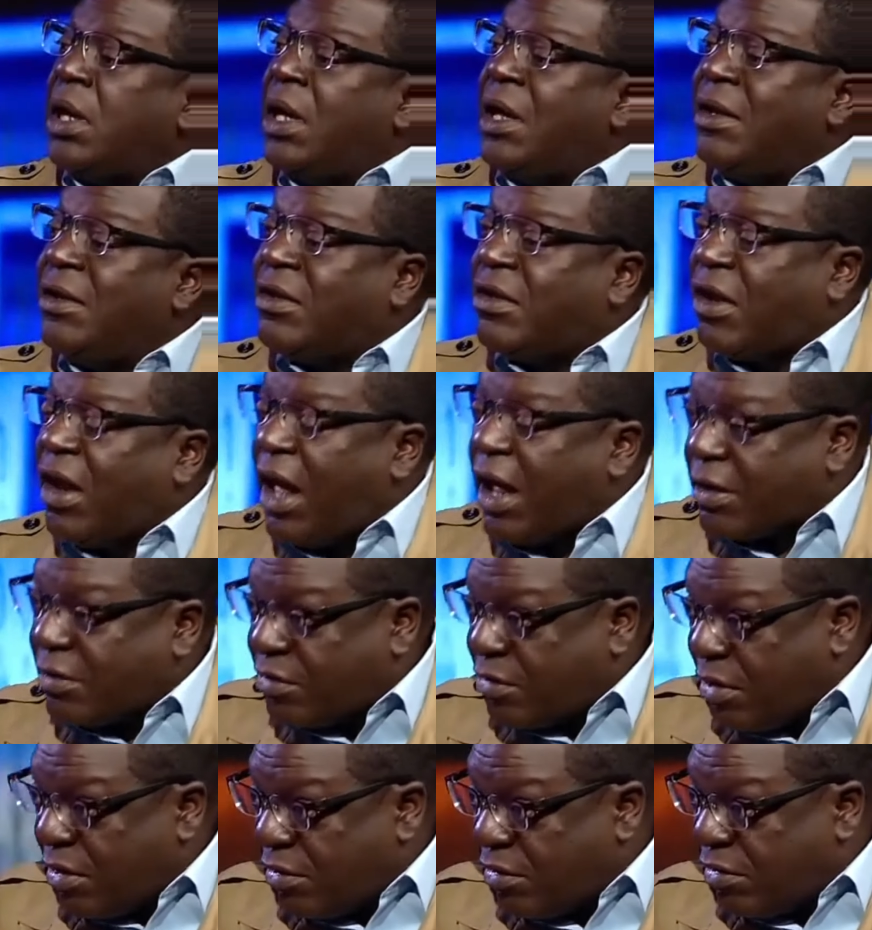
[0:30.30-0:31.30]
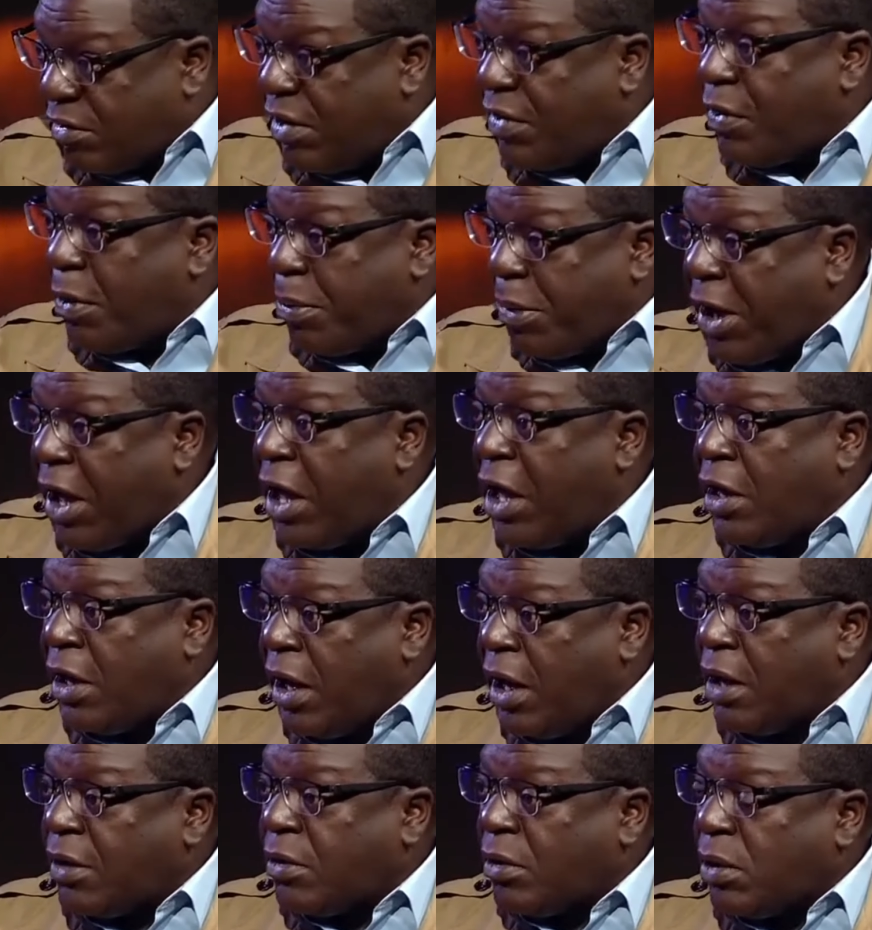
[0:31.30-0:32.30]
in Texas, in the
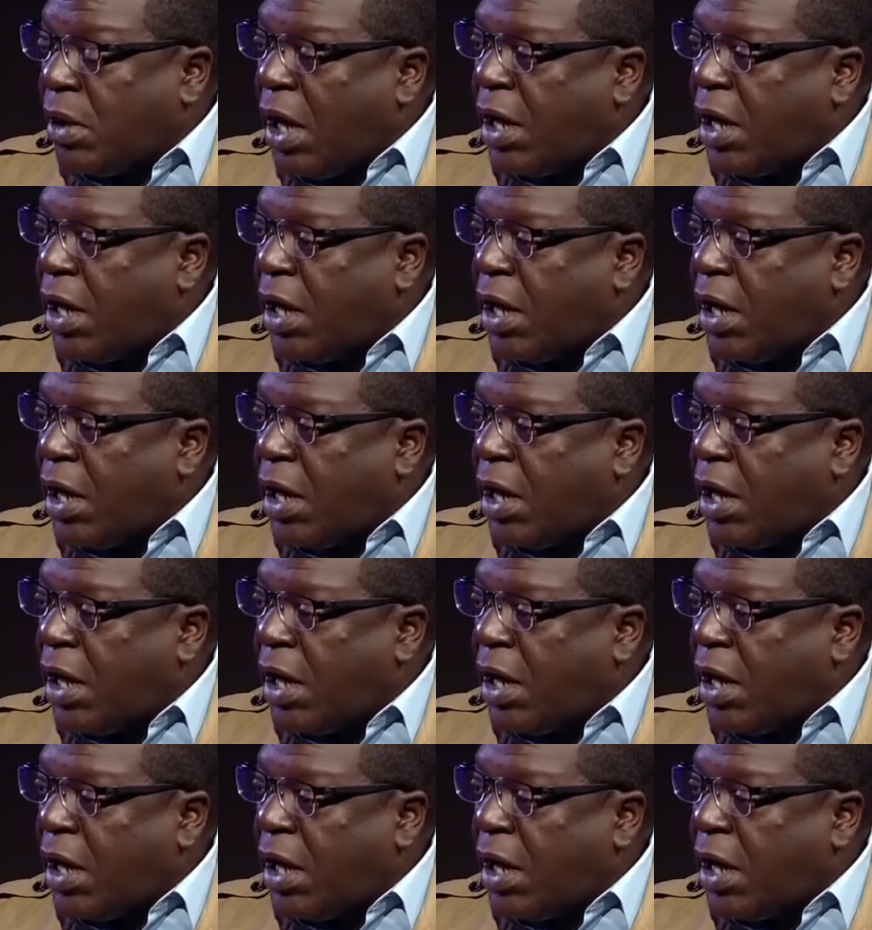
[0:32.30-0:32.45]
panhandle